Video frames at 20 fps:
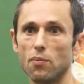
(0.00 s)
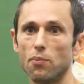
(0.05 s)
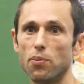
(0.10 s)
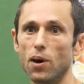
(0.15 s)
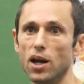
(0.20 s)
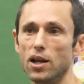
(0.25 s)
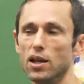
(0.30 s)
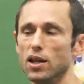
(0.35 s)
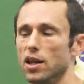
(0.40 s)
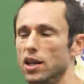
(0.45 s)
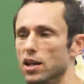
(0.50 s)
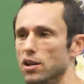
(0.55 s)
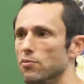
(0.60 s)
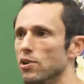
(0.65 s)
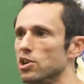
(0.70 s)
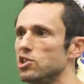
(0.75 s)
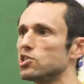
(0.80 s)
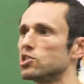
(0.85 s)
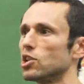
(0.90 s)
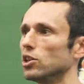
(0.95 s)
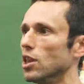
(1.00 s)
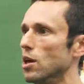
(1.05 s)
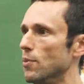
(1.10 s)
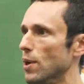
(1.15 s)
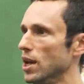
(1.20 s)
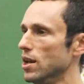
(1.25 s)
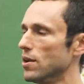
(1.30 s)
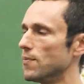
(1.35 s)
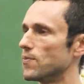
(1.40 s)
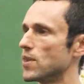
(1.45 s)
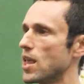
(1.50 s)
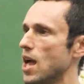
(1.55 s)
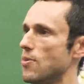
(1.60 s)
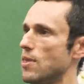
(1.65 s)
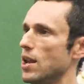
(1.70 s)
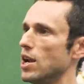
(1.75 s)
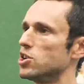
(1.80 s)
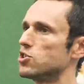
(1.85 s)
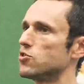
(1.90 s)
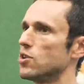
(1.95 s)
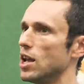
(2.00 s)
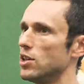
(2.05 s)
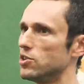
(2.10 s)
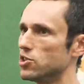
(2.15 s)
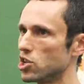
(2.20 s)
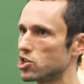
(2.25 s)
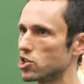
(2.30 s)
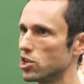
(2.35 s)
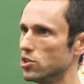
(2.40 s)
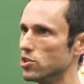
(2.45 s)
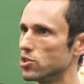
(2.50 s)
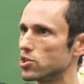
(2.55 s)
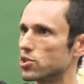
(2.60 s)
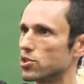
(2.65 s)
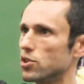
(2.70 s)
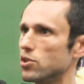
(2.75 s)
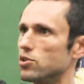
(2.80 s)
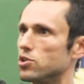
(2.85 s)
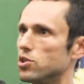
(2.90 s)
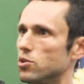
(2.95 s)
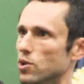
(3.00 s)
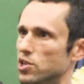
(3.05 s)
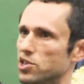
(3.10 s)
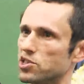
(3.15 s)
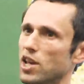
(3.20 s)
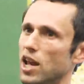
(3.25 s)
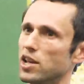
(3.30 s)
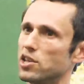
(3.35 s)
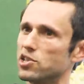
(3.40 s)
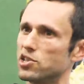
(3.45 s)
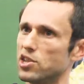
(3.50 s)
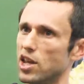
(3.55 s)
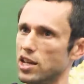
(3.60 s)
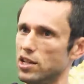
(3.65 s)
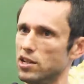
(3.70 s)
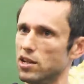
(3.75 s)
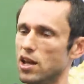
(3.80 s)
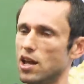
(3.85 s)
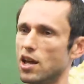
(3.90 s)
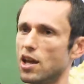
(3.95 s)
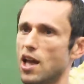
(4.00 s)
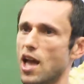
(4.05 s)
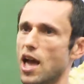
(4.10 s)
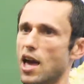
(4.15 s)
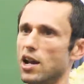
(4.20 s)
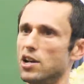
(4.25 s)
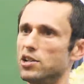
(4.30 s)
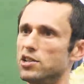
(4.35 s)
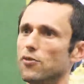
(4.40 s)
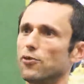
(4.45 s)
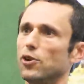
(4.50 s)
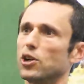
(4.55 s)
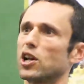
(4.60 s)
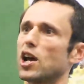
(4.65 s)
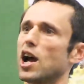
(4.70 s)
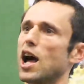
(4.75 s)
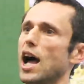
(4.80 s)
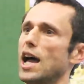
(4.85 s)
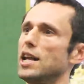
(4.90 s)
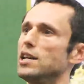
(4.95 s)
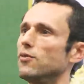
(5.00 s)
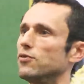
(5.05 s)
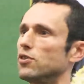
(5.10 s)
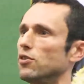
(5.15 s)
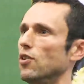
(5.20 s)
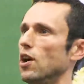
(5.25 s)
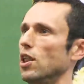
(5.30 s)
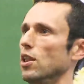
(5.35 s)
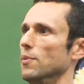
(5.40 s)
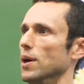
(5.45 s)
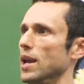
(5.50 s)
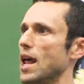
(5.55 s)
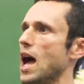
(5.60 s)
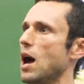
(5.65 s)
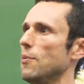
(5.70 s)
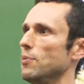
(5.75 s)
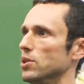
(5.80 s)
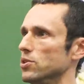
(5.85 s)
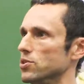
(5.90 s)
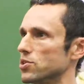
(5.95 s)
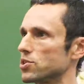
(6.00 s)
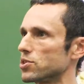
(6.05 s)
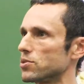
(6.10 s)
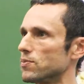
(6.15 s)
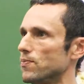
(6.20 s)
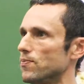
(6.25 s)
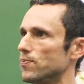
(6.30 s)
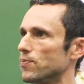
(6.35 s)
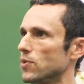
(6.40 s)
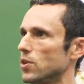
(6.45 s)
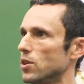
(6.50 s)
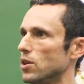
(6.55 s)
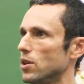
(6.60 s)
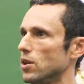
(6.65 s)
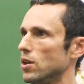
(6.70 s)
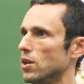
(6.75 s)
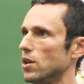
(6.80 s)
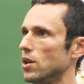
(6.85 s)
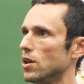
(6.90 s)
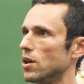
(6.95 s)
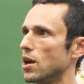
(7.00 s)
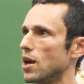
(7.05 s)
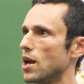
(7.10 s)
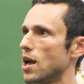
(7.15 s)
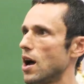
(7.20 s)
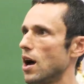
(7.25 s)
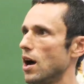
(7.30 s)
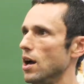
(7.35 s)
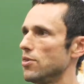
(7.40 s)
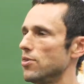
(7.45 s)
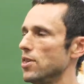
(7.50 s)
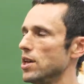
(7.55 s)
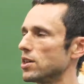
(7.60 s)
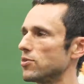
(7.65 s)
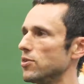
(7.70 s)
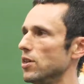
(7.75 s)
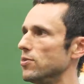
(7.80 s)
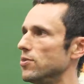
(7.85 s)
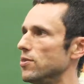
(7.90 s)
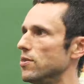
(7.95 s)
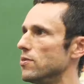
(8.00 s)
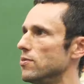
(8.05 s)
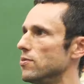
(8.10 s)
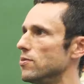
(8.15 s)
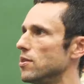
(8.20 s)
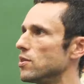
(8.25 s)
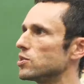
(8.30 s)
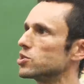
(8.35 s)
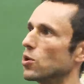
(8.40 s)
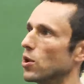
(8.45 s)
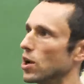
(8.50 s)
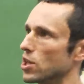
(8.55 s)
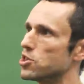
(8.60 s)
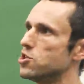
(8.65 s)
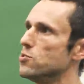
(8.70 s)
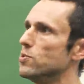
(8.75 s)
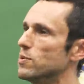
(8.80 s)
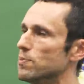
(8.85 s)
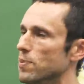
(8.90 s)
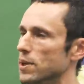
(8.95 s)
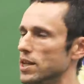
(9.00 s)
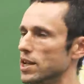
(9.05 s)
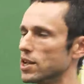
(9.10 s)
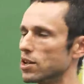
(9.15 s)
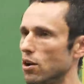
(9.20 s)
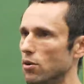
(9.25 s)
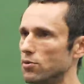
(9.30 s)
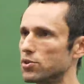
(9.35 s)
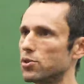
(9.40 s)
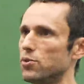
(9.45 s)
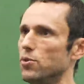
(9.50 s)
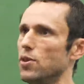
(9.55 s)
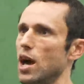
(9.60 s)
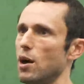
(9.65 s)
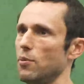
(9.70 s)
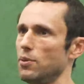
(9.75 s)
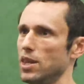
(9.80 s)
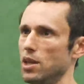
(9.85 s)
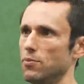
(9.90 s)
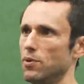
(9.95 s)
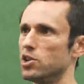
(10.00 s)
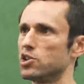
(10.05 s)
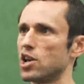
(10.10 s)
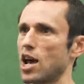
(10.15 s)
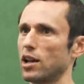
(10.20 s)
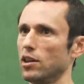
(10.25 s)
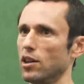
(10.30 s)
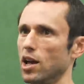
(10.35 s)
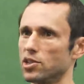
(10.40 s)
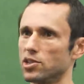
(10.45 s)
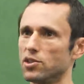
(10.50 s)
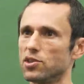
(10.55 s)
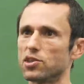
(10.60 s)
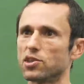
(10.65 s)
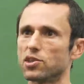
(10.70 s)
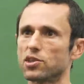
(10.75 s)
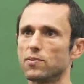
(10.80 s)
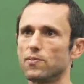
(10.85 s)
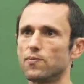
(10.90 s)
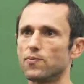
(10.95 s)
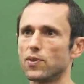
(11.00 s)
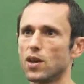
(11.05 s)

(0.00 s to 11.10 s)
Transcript: but it reaches a limit and then it transitions to a steady state, and a different kind of development happens. I think that, so a human being goes through that when they reach adolescence,